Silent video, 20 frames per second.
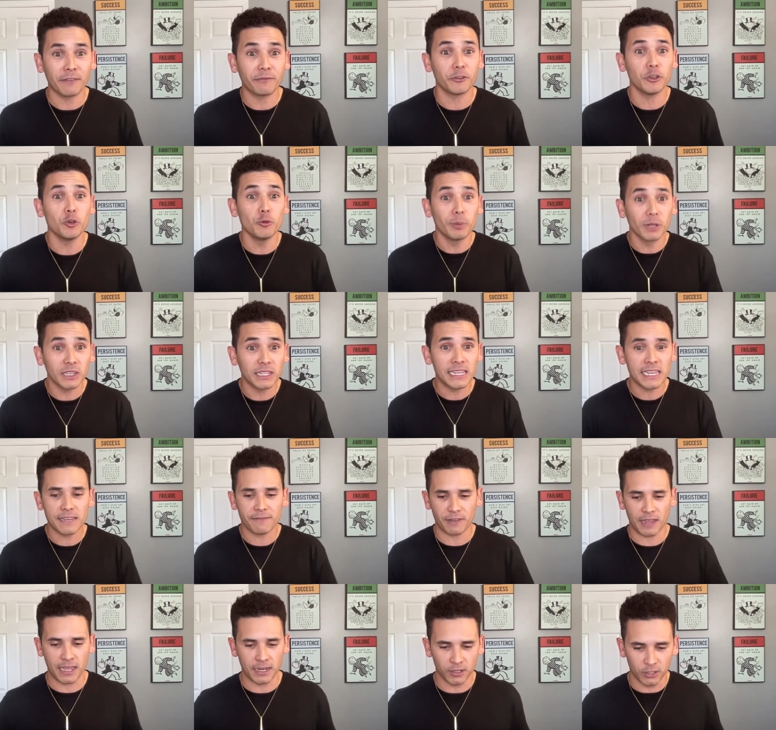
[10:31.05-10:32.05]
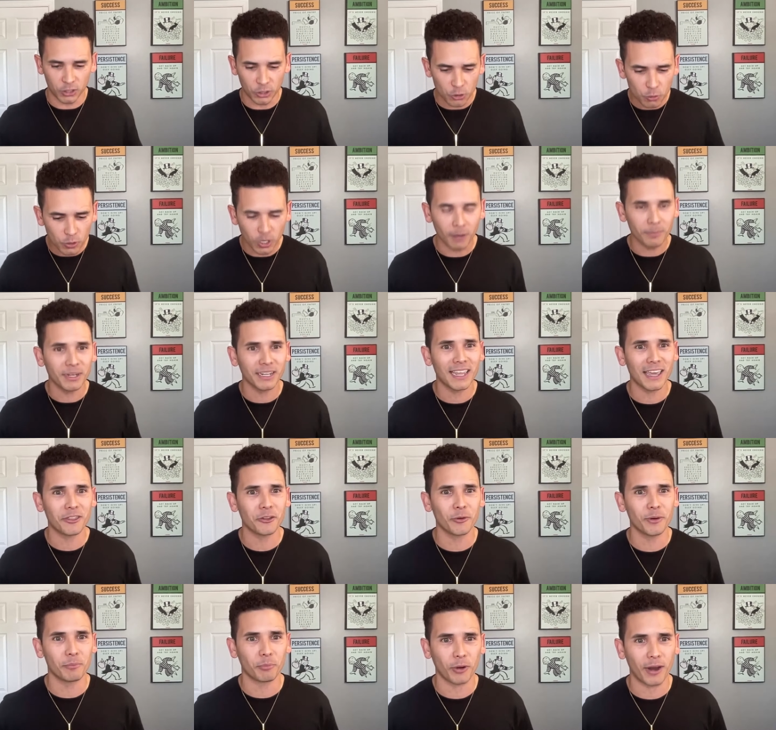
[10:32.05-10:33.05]
if you believe and you come
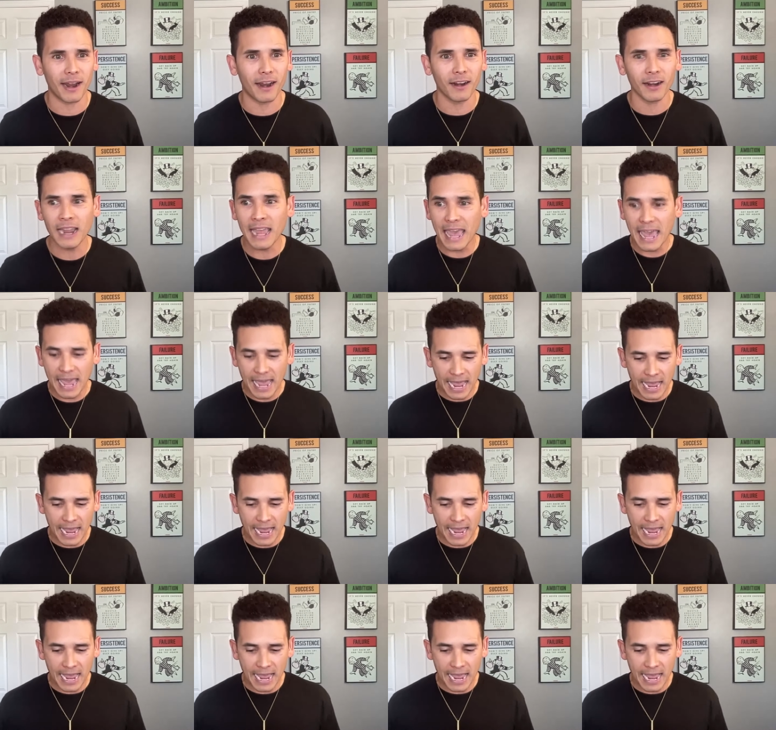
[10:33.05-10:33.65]
together in prayer